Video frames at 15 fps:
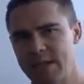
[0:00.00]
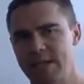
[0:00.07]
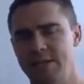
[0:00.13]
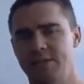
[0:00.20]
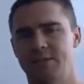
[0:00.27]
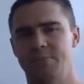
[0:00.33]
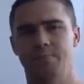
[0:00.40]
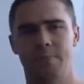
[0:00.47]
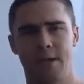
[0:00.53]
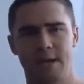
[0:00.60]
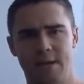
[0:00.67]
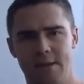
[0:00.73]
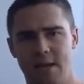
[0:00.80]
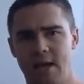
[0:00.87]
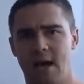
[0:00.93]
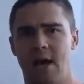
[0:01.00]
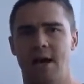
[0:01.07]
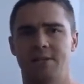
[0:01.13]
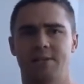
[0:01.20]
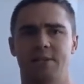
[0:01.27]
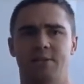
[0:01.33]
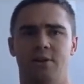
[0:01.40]
is being there,
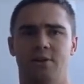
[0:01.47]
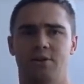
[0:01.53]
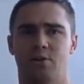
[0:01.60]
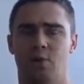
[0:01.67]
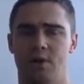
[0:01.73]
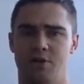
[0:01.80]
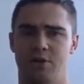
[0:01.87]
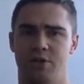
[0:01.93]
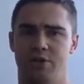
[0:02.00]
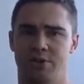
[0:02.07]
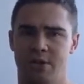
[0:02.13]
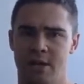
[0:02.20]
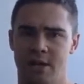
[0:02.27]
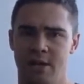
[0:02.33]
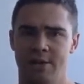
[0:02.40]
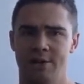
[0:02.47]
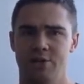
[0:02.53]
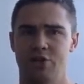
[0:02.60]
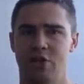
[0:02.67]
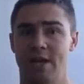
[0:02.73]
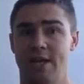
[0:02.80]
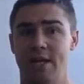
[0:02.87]
asking those questions,
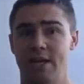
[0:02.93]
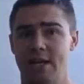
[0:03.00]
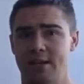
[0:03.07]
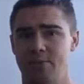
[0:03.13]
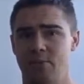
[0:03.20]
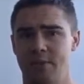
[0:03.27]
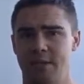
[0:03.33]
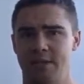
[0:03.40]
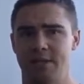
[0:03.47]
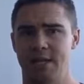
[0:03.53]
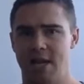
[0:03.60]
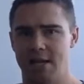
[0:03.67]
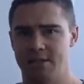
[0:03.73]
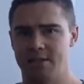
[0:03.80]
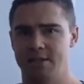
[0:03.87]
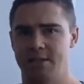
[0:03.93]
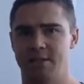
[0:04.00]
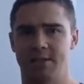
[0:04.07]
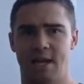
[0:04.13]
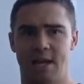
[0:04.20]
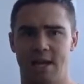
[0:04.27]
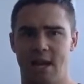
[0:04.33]
checking in with a text and
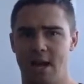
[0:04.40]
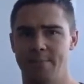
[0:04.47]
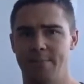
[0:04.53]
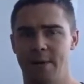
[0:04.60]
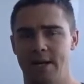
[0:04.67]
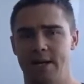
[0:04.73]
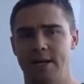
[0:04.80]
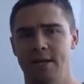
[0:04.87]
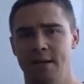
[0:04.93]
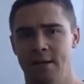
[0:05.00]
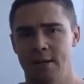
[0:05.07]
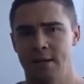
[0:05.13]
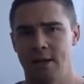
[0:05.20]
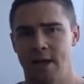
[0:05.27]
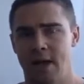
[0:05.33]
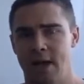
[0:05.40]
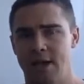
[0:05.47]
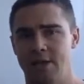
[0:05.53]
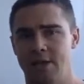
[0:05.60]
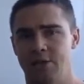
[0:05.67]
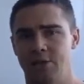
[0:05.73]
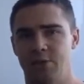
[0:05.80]
say, hey buddy, how
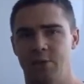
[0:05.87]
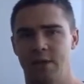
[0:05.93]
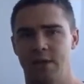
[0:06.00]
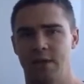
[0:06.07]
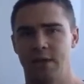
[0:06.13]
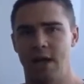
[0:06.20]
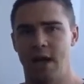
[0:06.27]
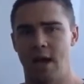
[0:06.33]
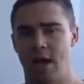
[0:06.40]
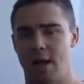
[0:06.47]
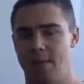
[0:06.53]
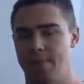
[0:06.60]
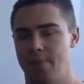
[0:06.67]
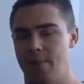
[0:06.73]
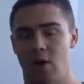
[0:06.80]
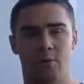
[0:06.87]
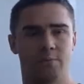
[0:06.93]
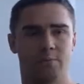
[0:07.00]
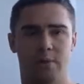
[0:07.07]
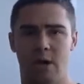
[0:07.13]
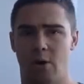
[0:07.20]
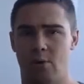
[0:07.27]
you doing?
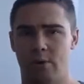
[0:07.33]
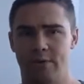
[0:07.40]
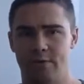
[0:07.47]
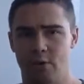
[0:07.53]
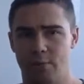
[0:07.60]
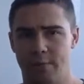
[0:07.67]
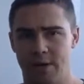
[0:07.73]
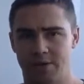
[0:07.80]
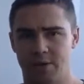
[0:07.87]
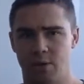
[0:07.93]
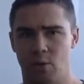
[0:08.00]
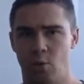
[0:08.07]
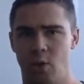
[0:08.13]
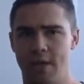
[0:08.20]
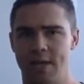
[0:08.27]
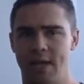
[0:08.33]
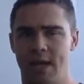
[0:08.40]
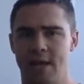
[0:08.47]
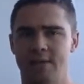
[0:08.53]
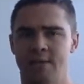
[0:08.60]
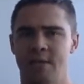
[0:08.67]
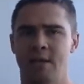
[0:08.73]
I'll give you a buzz on the
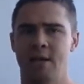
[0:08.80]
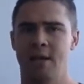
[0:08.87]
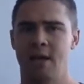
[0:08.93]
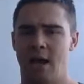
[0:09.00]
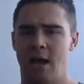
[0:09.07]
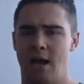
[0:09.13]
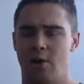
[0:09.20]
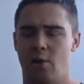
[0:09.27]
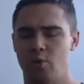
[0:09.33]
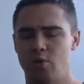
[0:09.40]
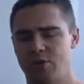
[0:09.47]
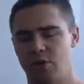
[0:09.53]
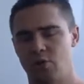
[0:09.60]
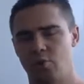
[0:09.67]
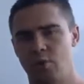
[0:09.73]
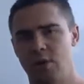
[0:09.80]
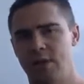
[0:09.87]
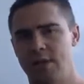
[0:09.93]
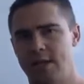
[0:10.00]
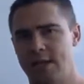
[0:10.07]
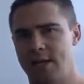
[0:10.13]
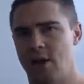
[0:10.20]
weekend. And also
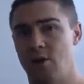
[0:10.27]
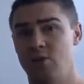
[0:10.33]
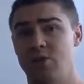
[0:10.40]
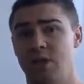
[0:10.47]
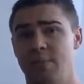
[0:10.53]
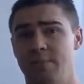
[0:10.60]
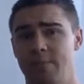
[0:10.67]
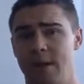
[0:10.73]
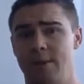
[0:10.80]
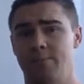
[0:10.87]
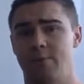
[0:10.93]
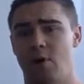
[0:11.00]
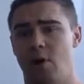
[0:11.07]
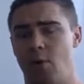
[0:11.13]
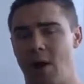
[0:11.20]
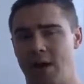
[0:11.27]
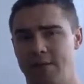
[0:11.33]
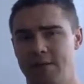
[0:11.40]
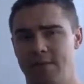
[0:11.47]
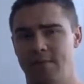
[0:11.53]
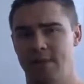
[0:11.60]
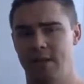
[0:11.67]
really encouraging and being
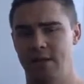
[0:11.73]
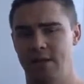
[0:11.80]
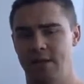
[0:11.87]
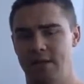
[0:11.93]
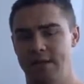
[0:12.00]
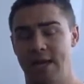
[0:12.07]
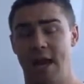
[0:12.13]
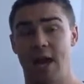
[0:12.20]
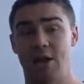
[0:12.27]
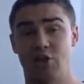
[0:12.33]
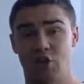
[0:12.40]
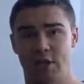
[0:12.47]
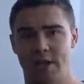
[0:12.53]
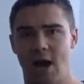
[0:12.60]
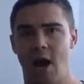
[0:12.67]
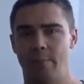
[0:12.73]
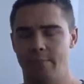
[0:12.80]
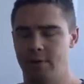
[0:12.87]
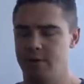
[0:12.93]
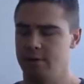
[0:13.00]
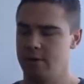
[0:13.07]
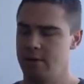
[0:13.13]
proactive in catching
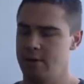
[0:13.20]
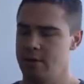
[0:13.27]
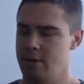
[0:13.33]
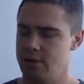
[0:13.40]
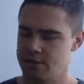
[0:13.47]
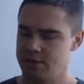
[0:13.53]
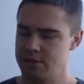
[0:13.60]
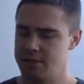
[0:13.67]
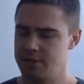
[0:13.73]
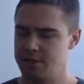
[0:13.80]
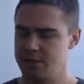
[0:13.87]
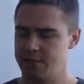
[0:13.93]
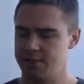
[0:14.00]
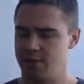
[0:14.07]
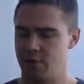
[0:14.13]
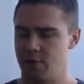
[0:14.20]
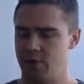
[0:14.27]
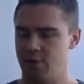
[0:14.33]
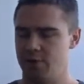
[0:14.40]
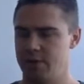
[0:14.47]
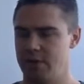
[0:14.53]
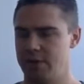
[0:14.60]
up. So this is the
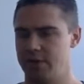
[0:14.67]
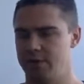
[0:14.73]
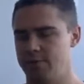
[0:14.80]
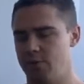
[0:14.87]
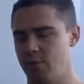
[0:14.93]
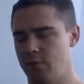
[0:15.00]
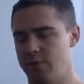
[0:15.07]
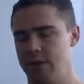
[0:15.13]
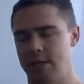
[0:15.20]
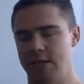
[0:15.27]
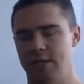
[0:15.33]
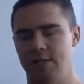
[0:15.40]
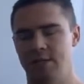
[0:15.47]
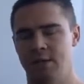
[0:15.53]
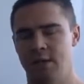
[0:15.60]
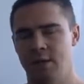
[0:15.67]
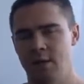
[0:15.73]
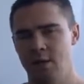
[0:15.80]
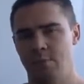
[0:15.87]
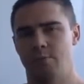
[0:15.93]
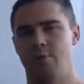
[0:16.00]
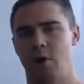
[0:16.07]
final thing. The fourth thing is
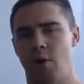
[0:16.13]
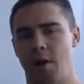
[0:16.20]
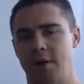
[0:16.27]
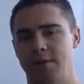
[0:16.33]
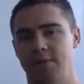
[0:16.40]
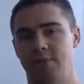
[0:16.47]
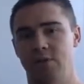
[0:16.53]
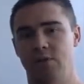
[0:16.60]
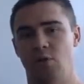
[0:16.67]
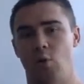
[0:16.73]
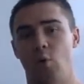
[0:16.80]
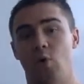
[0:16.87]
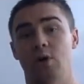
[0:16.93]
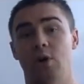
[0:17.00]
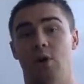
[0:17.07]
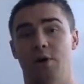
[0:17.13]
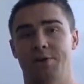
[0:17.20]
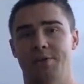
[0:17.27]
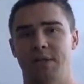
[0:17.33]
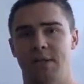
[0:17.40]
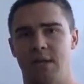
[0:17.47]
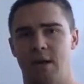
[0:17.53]
proactive in
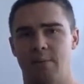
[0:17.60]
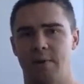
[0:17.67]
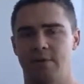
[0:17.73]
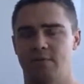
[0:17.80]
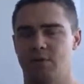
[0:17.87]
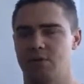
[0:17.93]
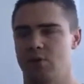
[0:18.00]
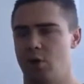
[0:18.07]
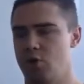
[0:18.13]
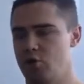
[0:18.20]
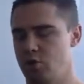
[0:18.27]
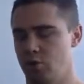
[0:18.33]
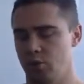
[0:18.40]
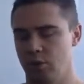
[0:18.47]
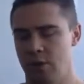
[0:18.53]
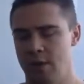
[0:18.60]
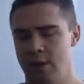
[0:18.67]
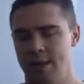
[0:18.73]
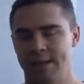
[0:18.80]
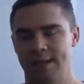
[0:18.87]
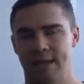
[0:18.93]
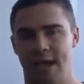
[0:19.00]
organising a bit of a social
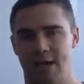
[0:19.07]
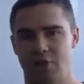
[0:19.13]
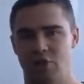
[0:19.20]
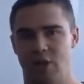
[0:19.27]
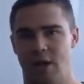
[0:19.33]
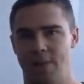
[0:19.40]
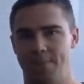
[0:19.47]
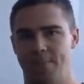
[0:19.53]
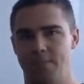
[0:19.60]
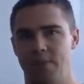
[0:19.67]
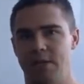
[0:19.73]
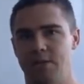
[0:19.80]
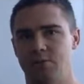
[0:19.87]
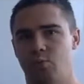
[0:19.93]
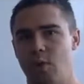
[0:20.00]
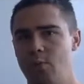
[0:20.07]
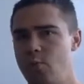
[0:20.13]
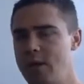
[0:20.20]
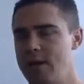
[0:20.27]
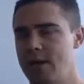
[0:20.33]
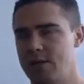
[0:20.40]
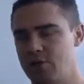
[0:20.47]
catch up. Because when
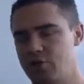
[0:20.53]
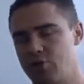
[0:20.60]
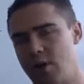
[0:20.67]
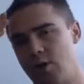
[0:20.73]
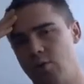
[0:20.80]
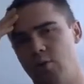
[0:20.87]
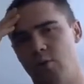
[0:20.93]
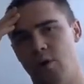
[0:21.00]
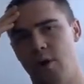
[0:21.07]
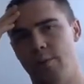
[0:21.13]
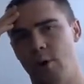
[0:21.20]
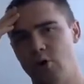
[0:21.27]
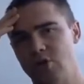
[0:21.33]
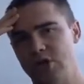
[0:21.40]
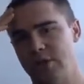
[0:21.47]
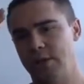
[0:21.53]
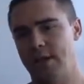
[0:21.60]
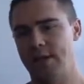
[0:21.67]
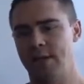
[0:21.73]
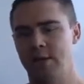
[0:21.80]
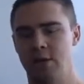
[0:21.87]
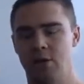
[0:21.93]
we struggle
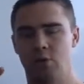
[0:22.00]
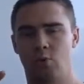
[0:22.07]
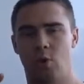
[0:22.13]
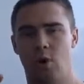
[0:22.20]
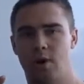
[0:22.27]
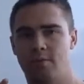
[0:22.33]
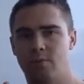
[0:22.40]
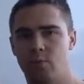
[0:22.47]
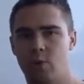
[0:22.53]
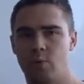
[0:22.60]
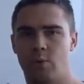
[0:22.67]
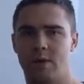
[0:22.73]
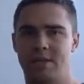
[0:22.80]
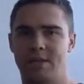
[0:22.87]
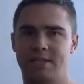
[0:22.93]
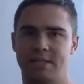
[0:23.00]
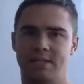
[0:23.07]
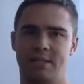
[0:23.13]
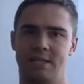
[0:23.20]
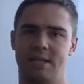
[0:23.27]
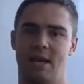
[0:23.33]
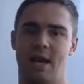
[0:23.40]
emotionally, quite often we want to
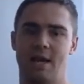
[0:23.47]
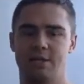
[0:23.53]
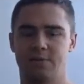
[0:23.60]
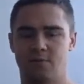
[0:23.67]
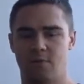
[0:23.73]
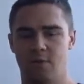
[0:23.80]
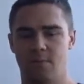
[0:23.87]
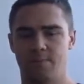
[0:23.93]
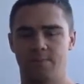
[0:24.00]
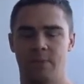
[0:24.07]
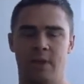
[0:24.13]
disengage from